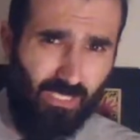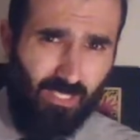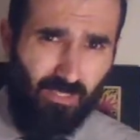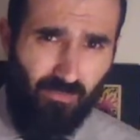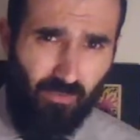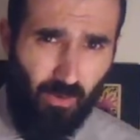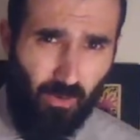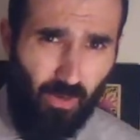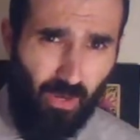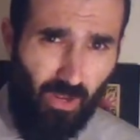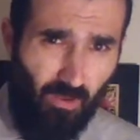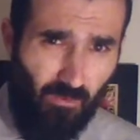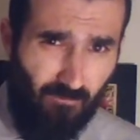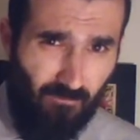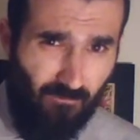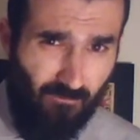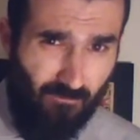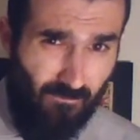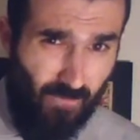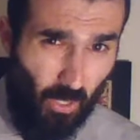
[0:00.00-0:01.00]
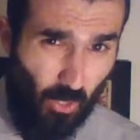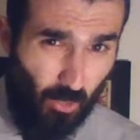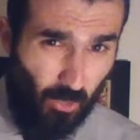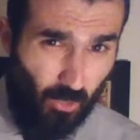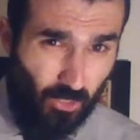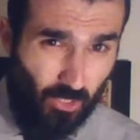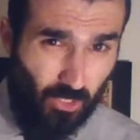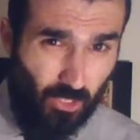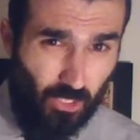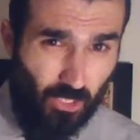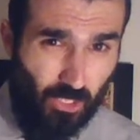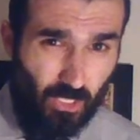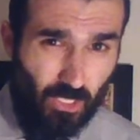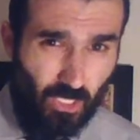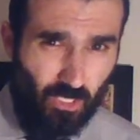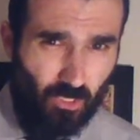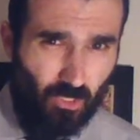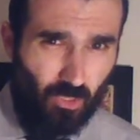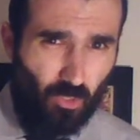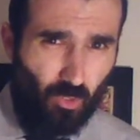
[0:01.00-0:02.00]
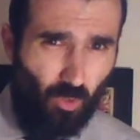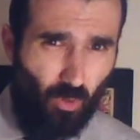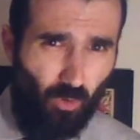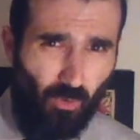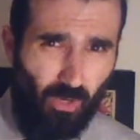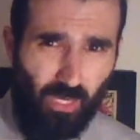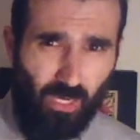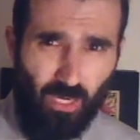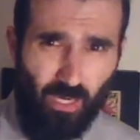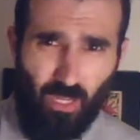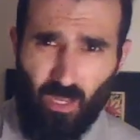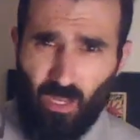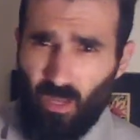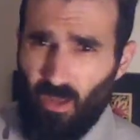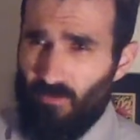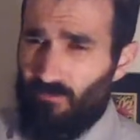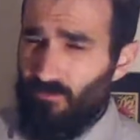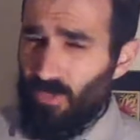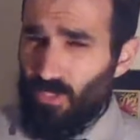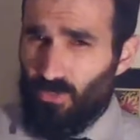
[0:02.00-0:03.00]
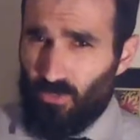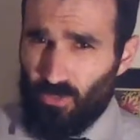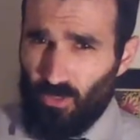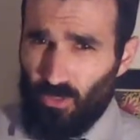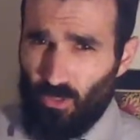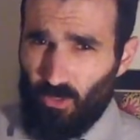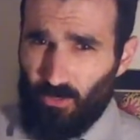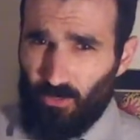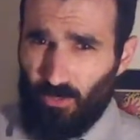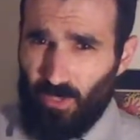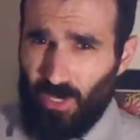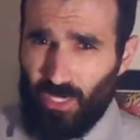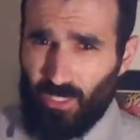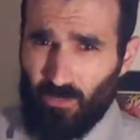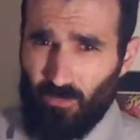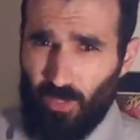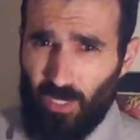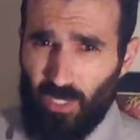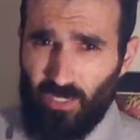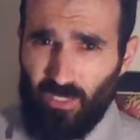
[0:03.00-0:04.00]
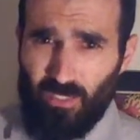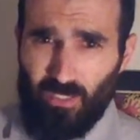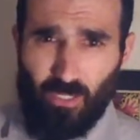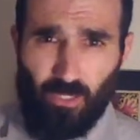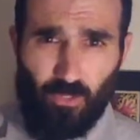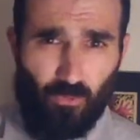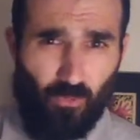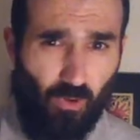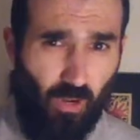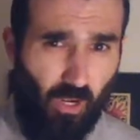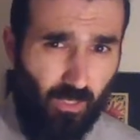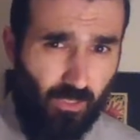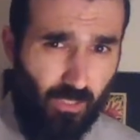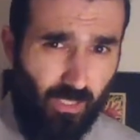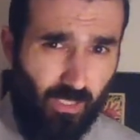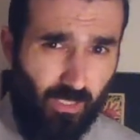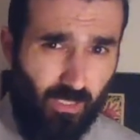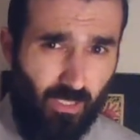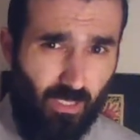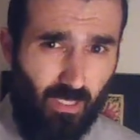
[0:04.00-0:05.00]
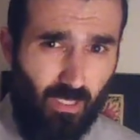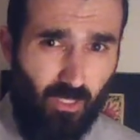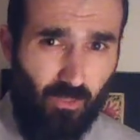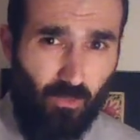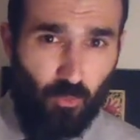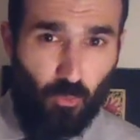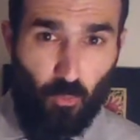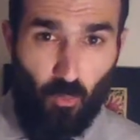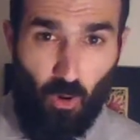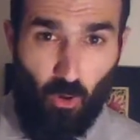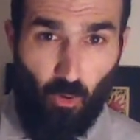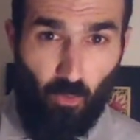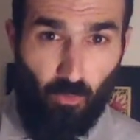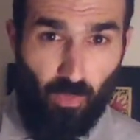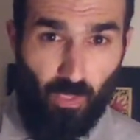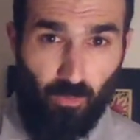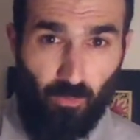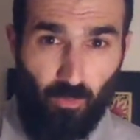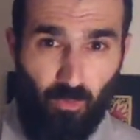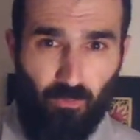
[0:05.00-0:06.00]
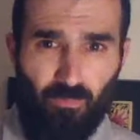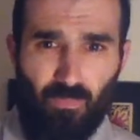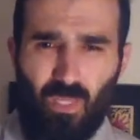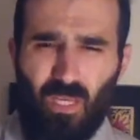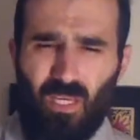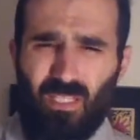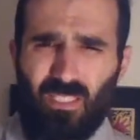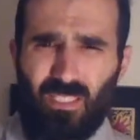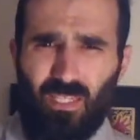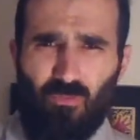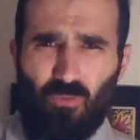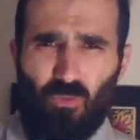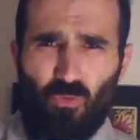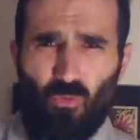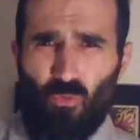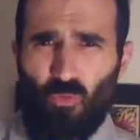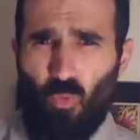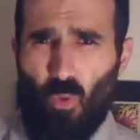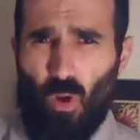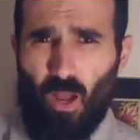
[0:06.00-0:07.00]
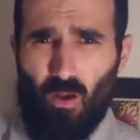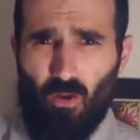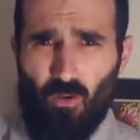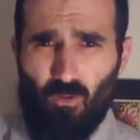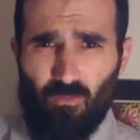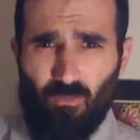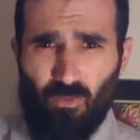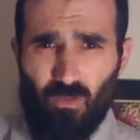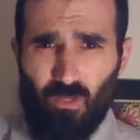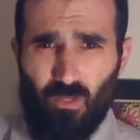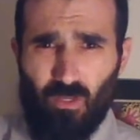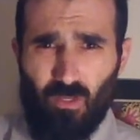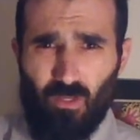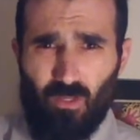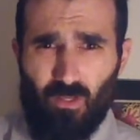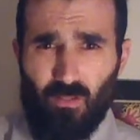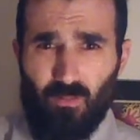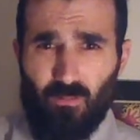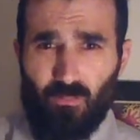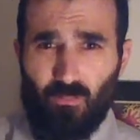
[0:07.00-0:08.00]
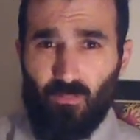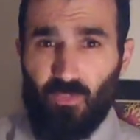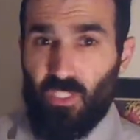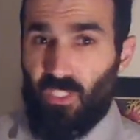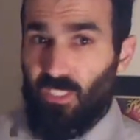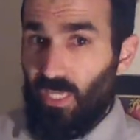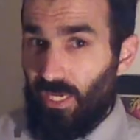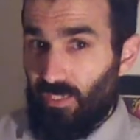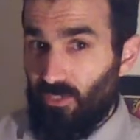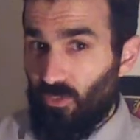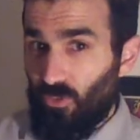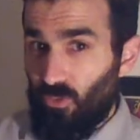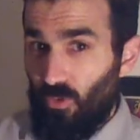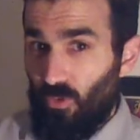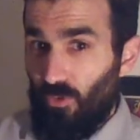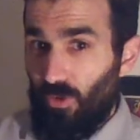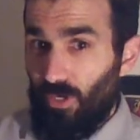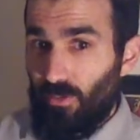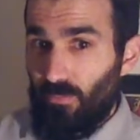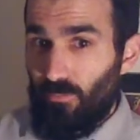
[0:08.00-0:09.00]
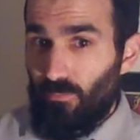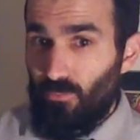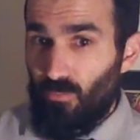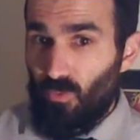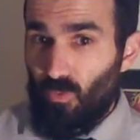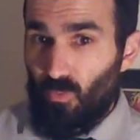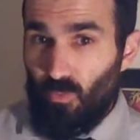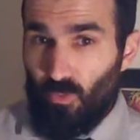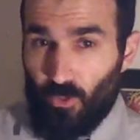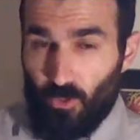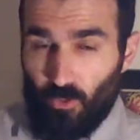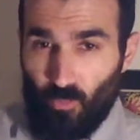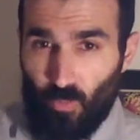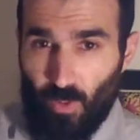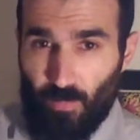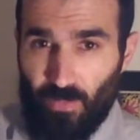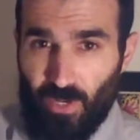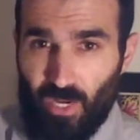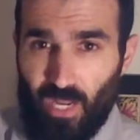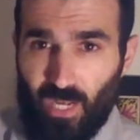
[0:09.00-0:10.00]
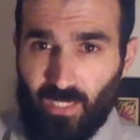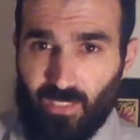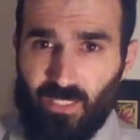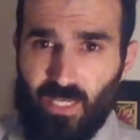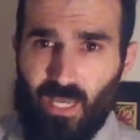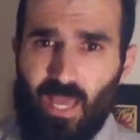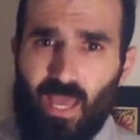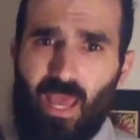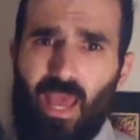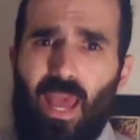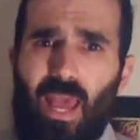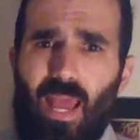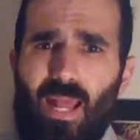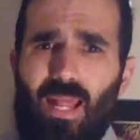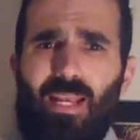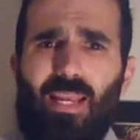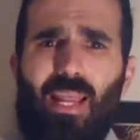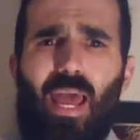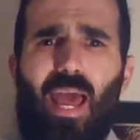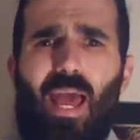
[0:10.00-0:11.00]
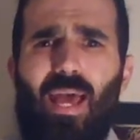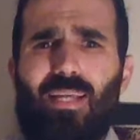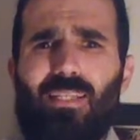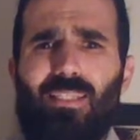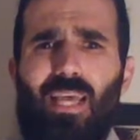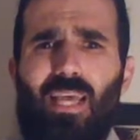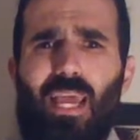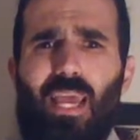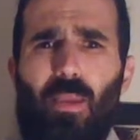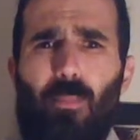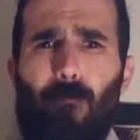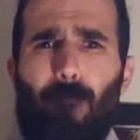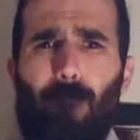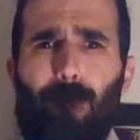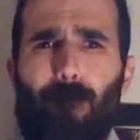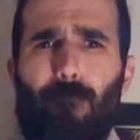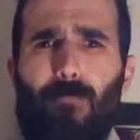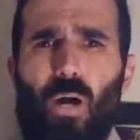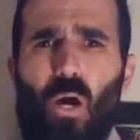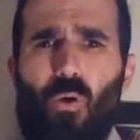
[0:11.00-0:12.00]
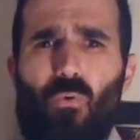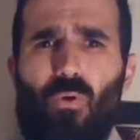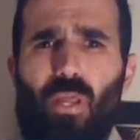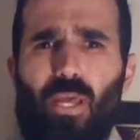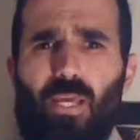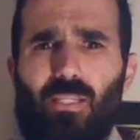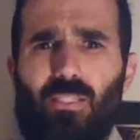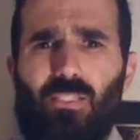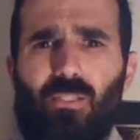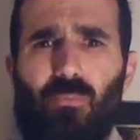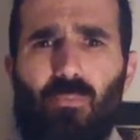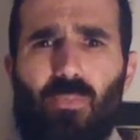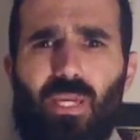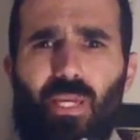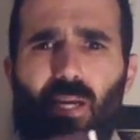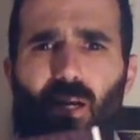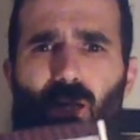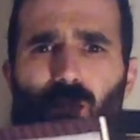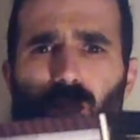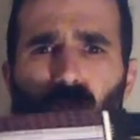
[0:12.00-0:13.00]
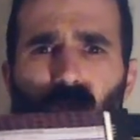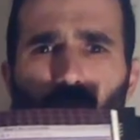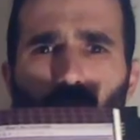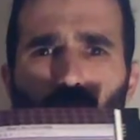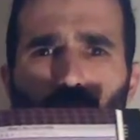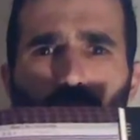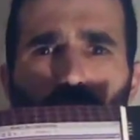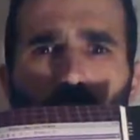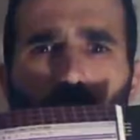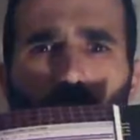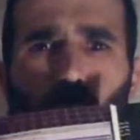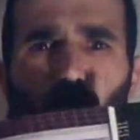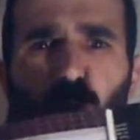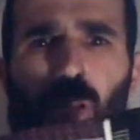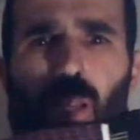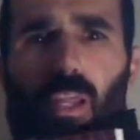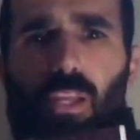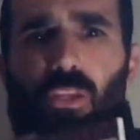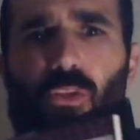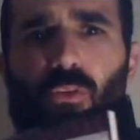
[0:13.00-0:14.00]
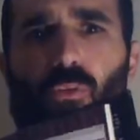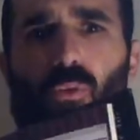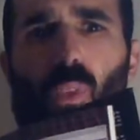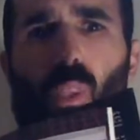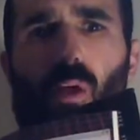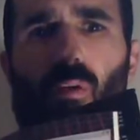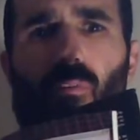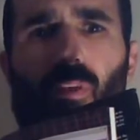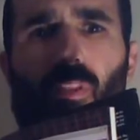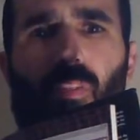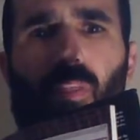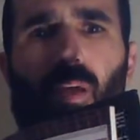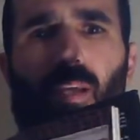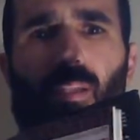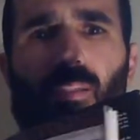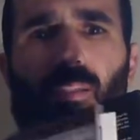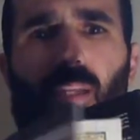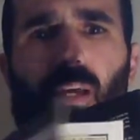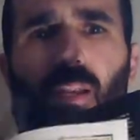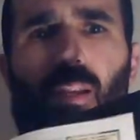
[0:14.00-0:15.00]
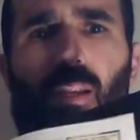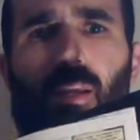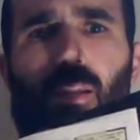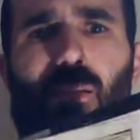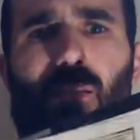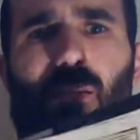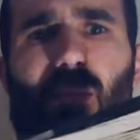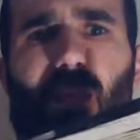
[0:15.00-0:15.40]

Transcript: the very first story featuring the Ultimate X-Men, the introduction, the Tomorrow People. 7 through 12, the second story, Return to Weapon X, and as a bonus, because you know it and you love it, that's not it,